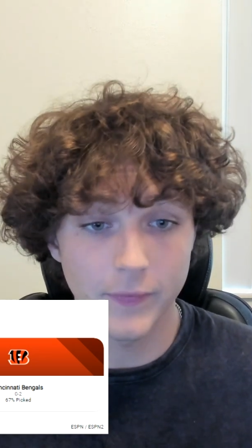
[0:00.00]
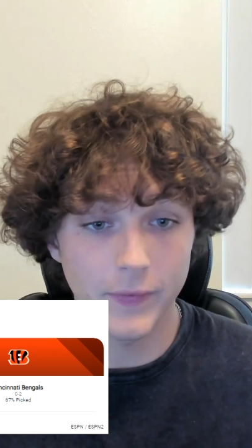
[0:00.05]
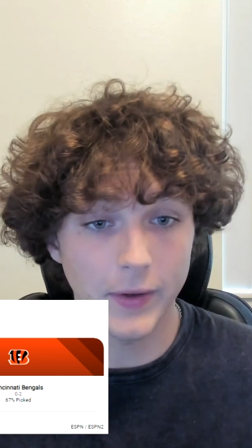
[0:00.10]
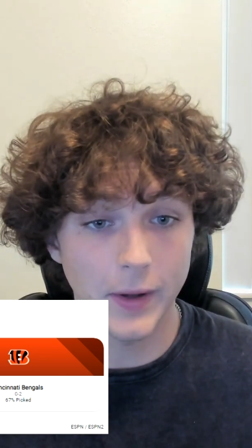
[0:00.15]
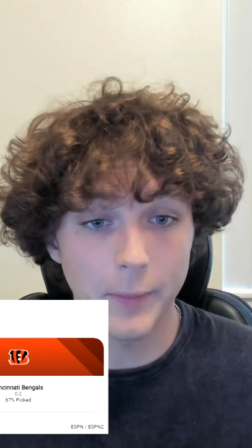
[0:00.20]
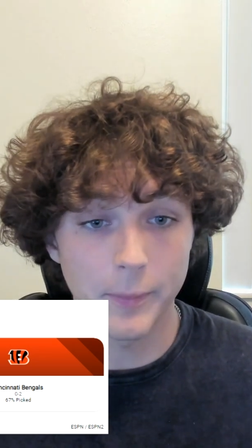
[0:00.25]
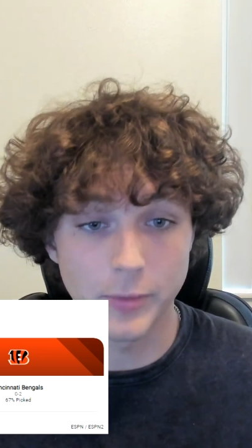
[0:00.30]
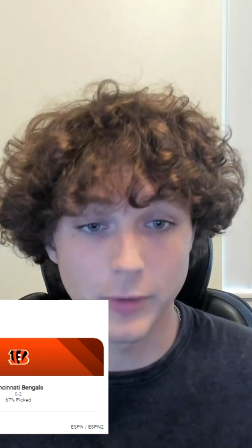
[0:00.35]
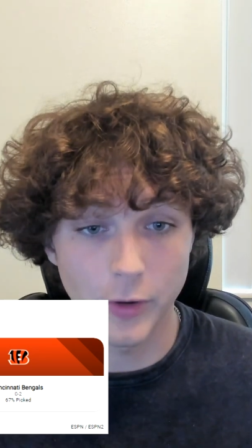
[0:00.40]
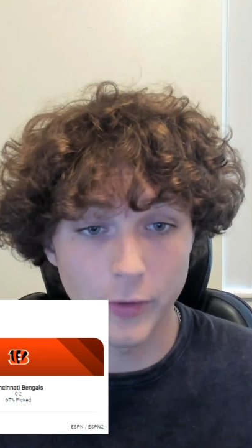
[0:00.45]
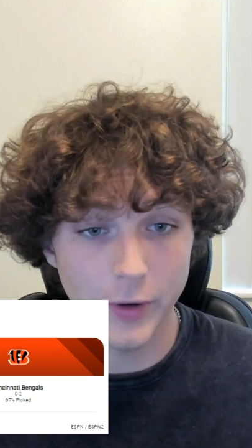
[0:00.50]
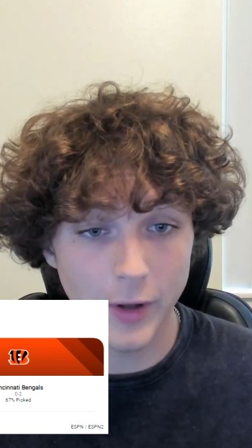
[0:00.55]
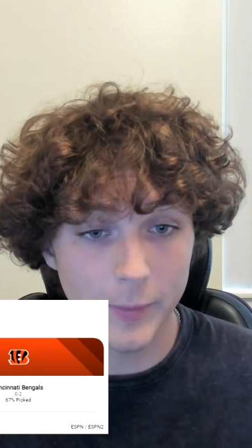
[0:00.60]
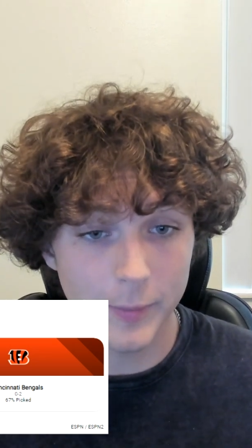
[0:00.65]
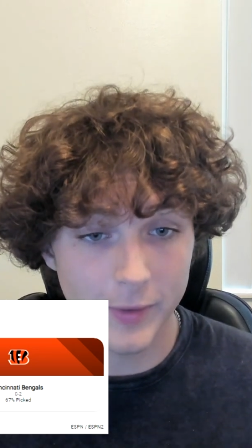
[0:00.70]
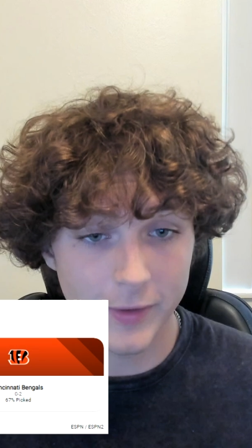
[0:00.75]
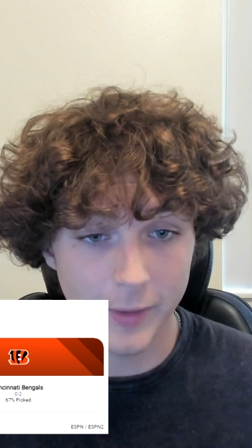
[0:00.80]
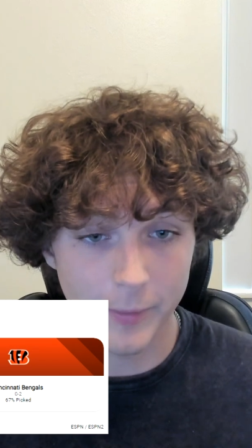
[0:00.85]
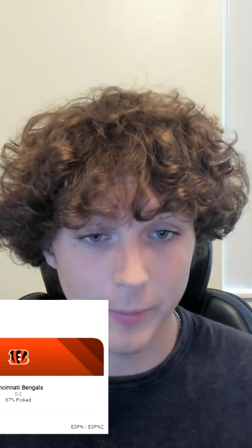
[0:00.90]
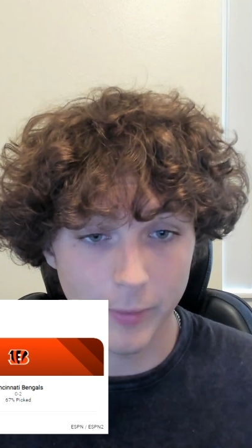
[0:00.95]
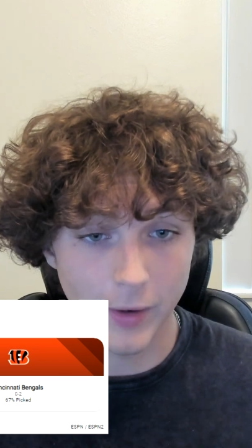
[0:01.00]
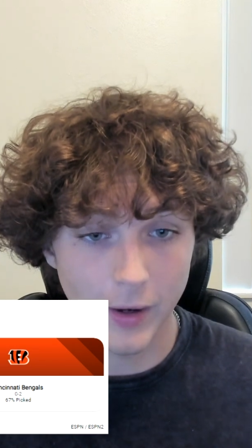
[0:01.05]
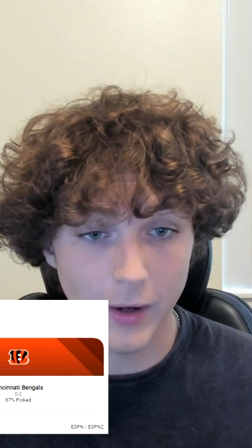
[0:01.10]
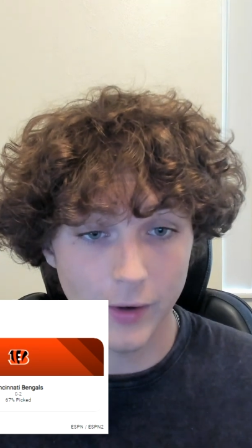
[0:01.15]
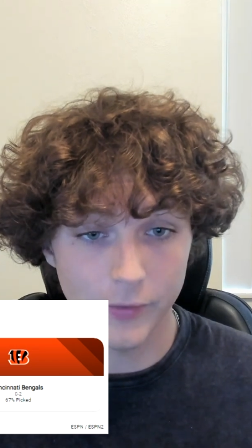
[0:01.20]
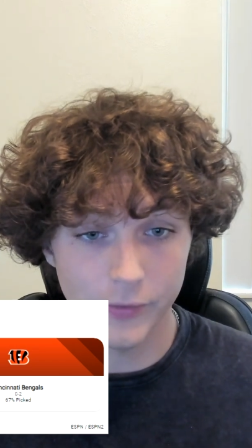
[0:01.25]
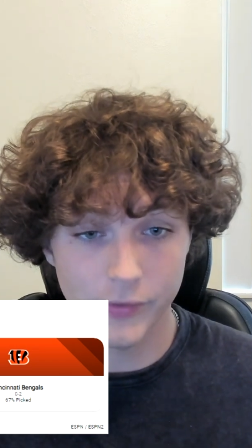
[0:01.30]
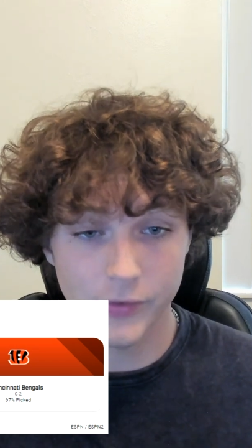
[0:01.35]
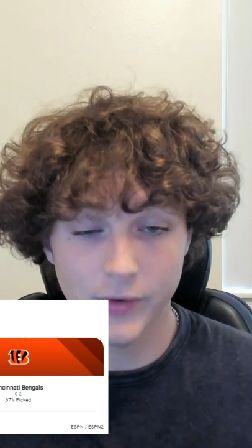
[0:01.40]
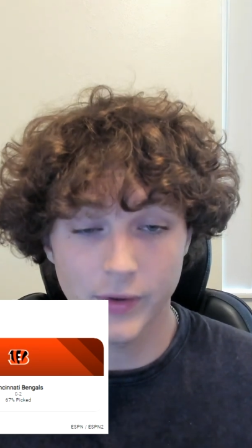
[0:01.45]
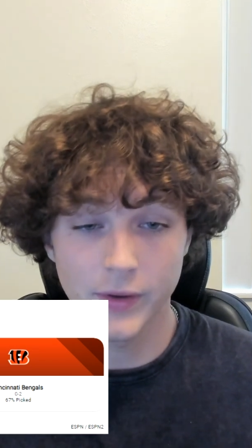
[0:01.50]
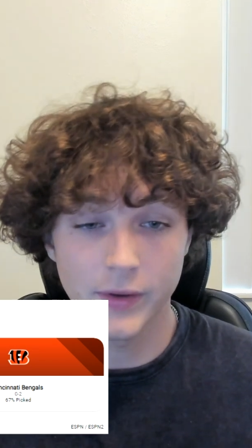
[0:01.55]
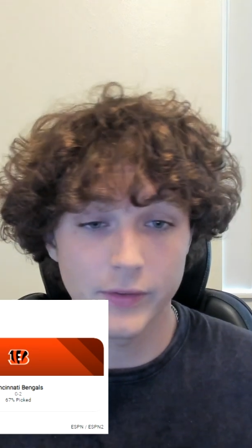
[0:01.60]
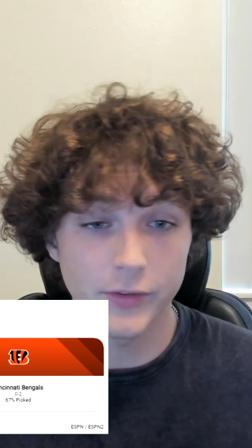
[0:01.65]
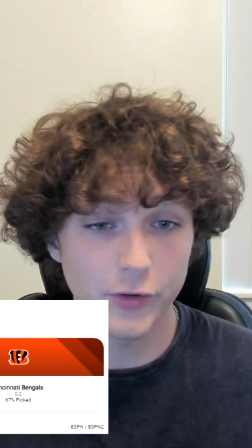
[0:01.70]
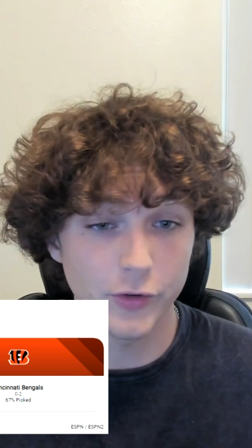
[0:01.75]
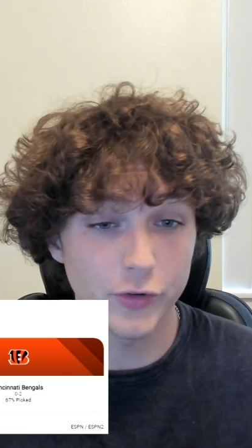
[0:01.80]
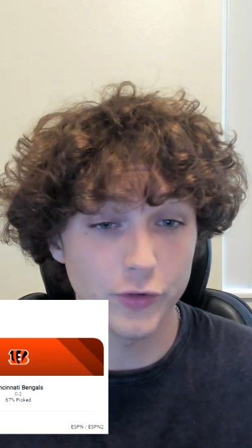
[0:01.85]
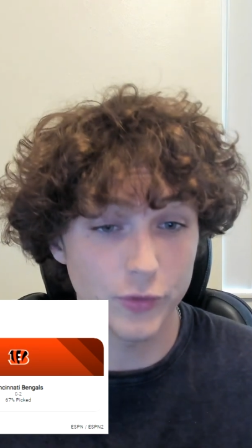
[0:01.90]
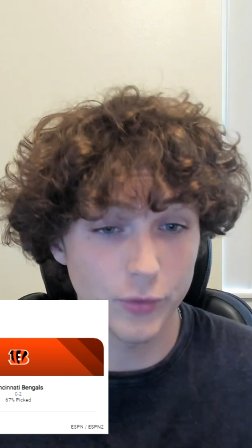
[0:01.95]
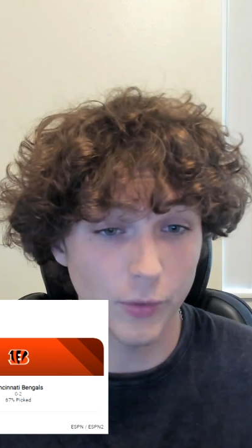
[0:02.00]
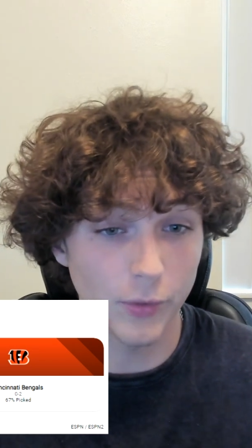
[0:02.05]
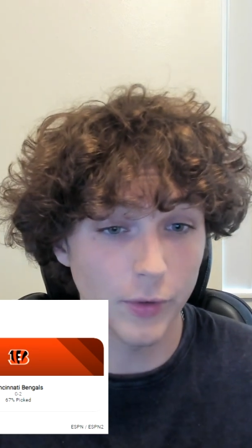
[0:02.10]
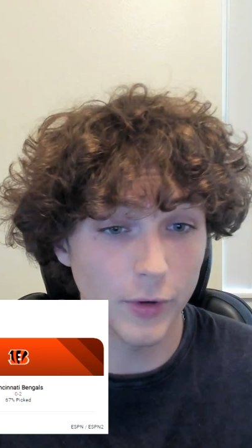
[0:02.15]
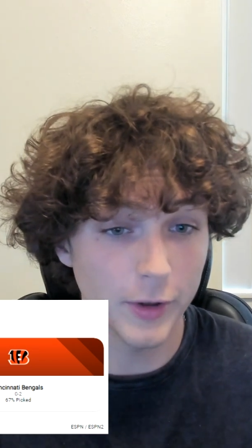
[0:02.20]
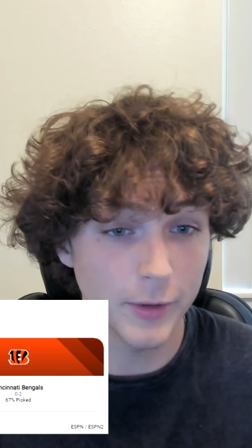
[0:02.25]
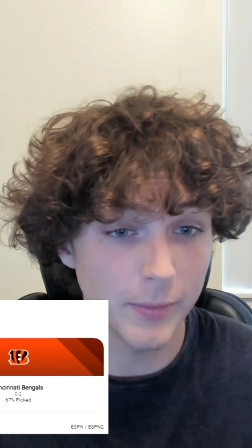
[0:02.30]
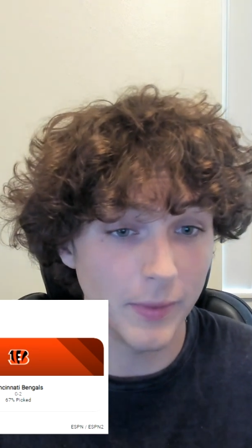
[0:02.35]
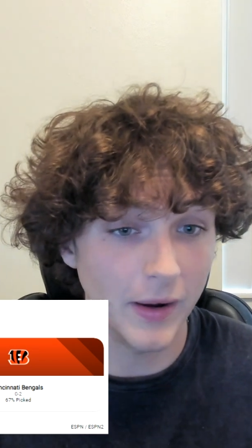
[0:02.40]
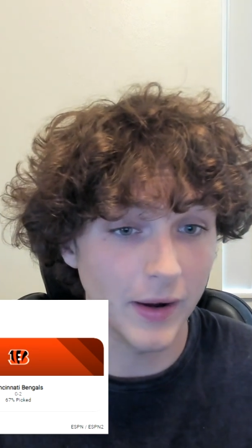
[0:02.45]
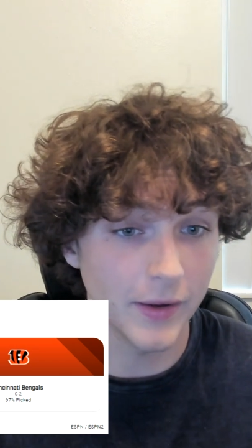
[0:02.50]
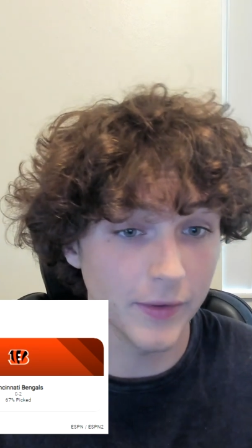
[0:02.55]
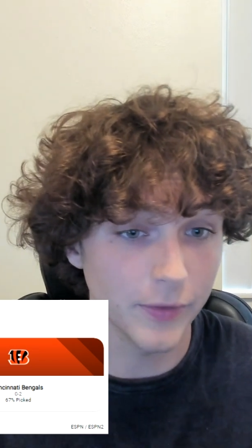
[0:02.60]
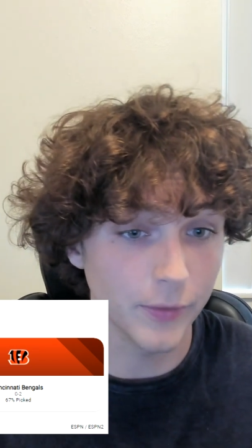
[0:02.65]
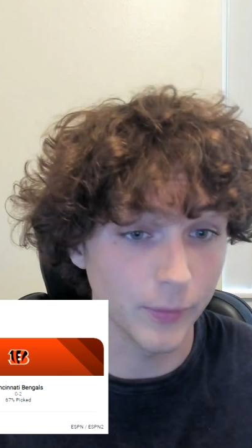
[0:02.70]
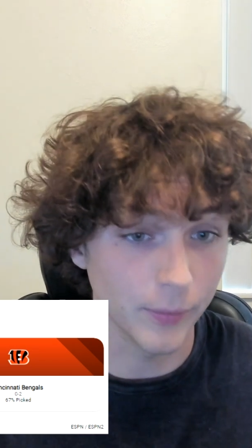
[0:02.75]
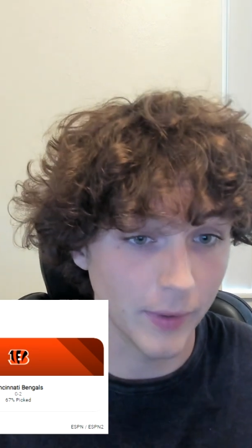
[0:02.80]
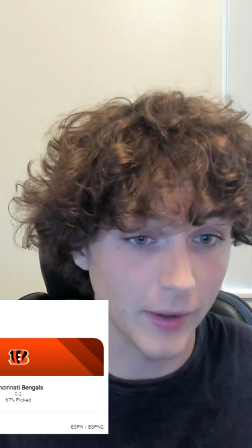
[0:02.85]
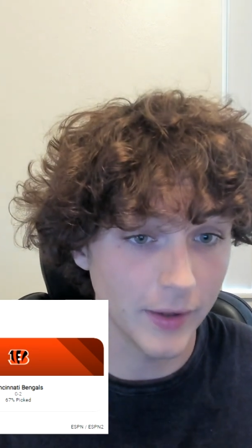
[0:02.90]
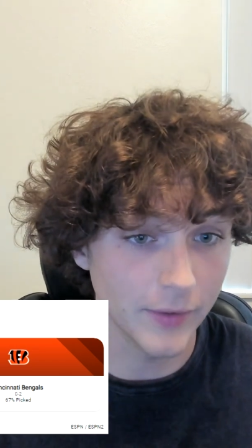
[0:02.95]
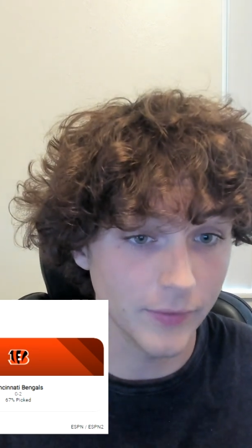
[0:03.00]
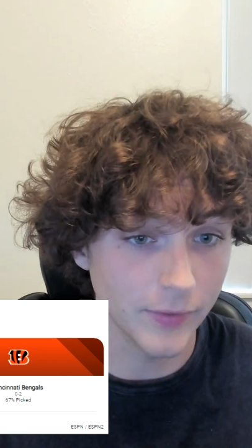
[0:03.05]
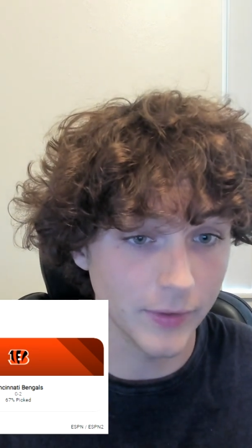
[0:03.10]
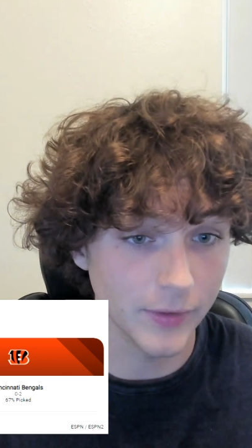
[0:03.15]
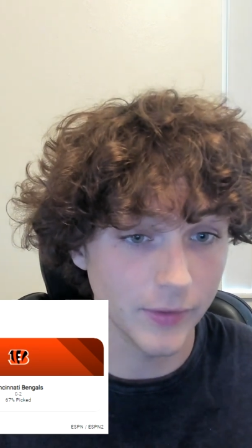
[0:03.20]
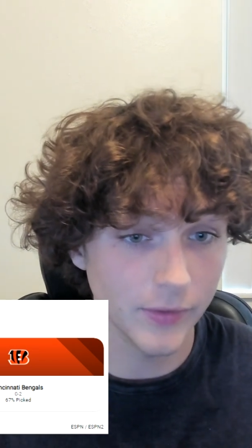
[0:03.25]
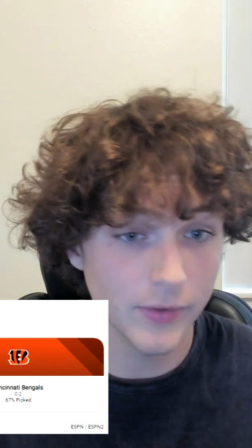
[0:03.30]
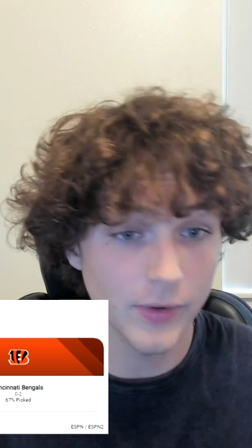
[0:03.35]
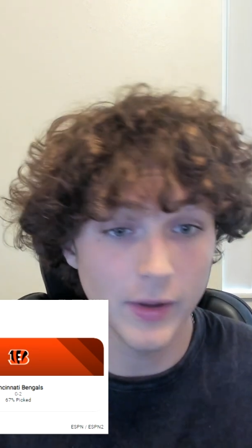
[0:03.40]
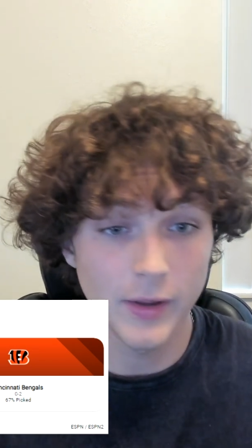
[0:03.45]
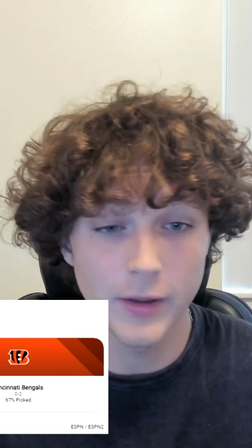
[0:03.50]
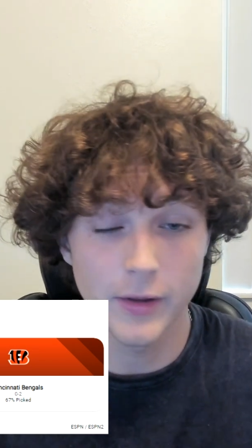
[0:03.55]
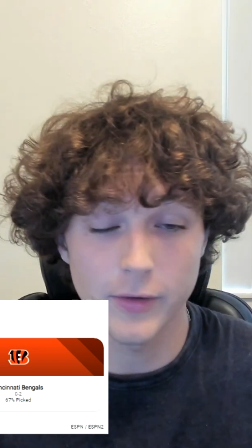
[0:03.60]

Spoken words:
They got blown out by the Browns, destroyed by the Ravens.